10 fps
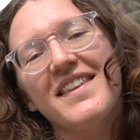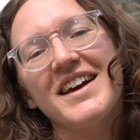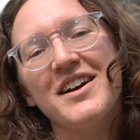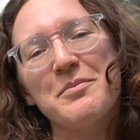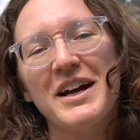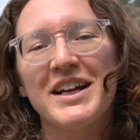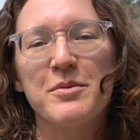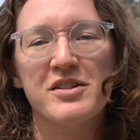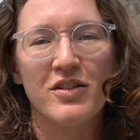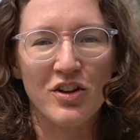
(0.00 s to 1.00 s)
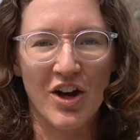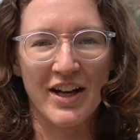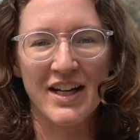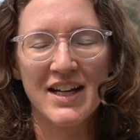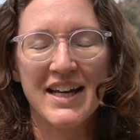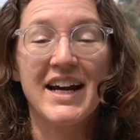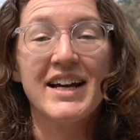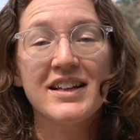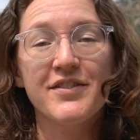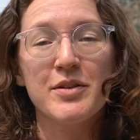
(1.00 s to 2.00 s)
Hey there, my name's Alana, and I
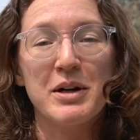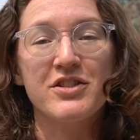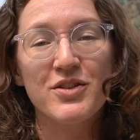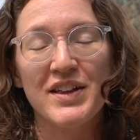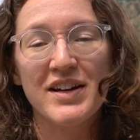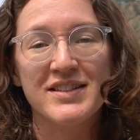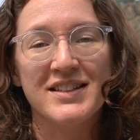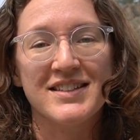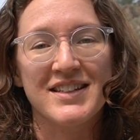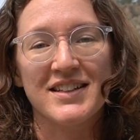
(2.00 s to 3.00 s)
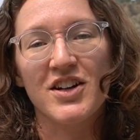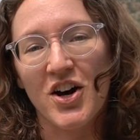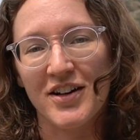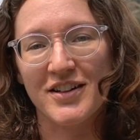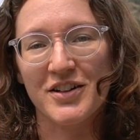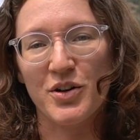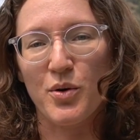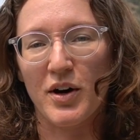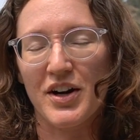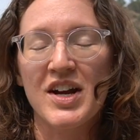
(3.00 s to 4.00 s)
live in my 2006 Honda
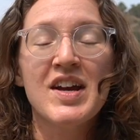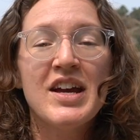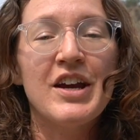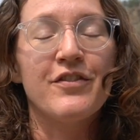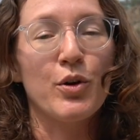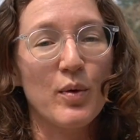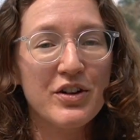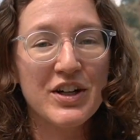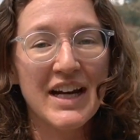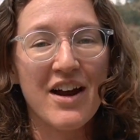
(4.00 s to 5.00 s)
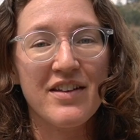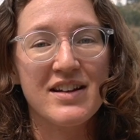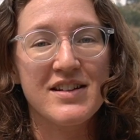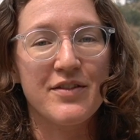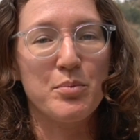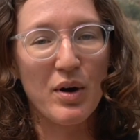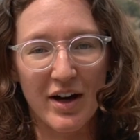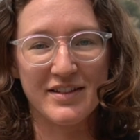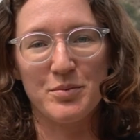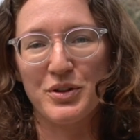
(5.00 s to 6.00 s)
Accord. If you're wondering how that's even
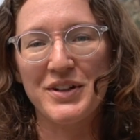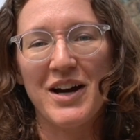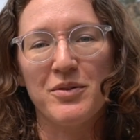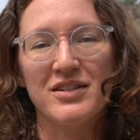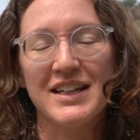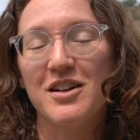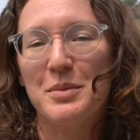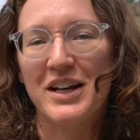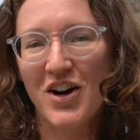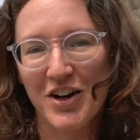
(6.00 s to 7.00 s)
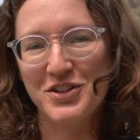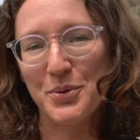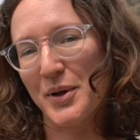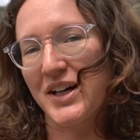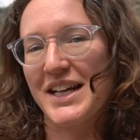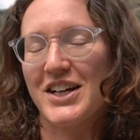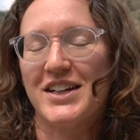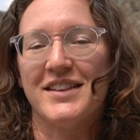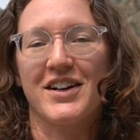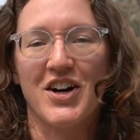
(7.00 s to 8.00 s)
possible, I will link my car tour here
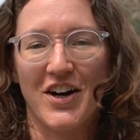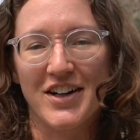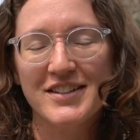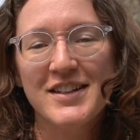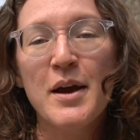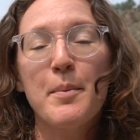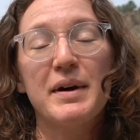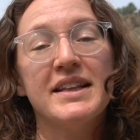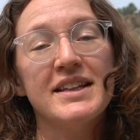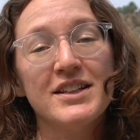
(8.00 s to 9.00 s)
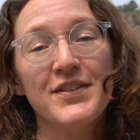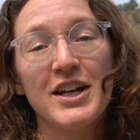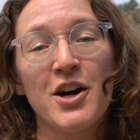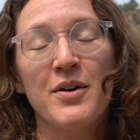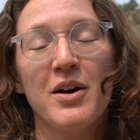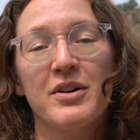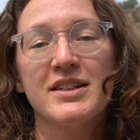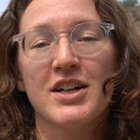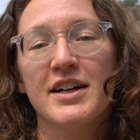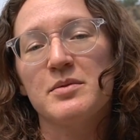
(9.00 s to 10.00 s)
in the cards, but in this video I want
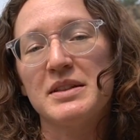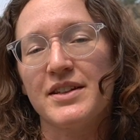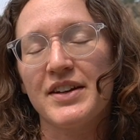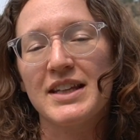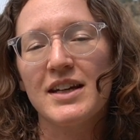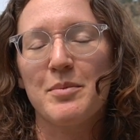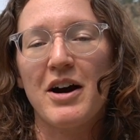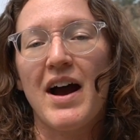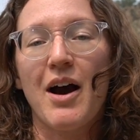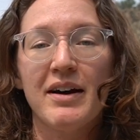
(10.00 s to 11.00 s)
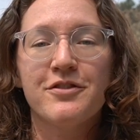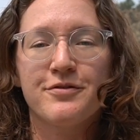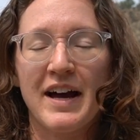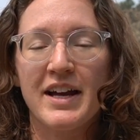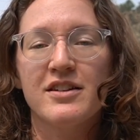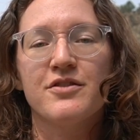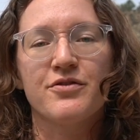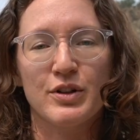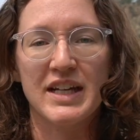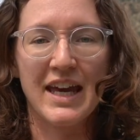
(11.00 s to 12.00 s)
to talk specifically about how I find
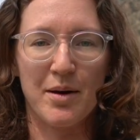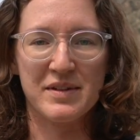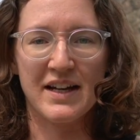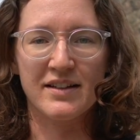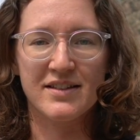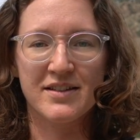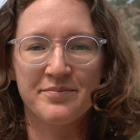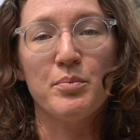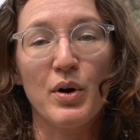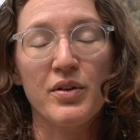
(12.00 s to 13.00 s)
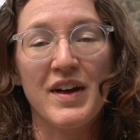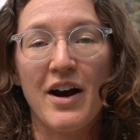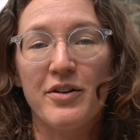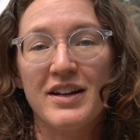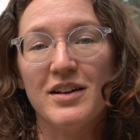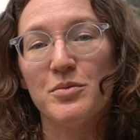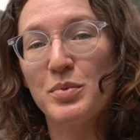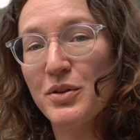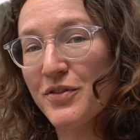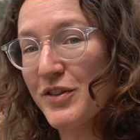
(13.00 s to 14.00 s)
free campsites, both out in
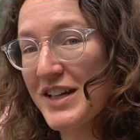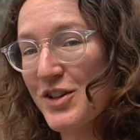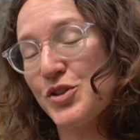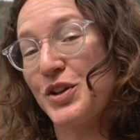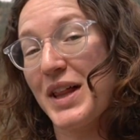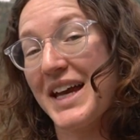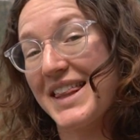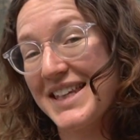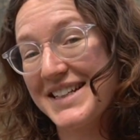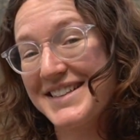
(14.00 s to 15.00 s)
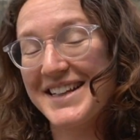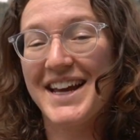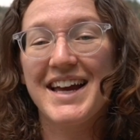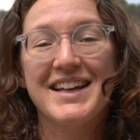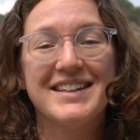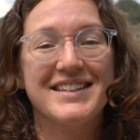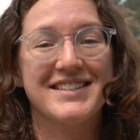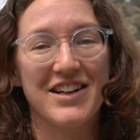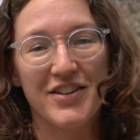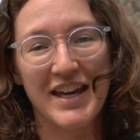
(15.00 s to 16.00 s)
beautiful nature like this and
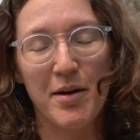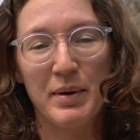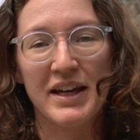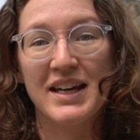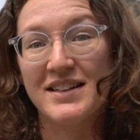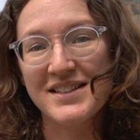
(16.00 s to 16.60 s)
stealth camping in